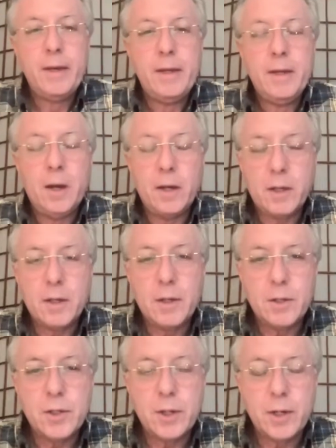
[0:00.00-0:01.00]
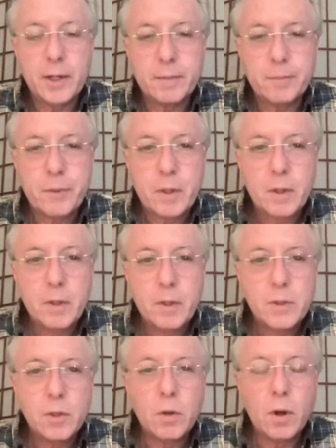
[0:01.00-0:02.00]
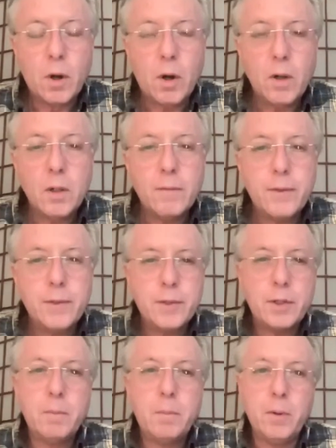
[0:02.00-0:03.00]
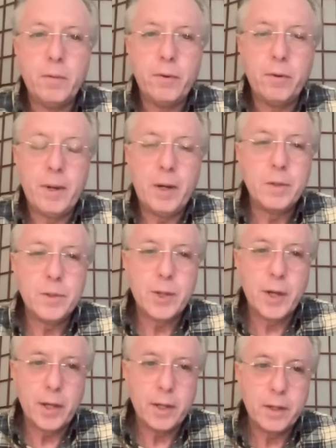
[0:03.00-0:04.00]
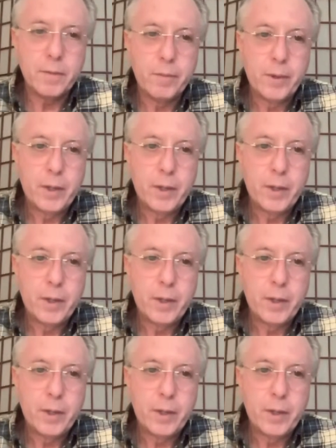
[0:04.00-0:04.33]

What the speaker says: a conditioning. So all of this input from outside,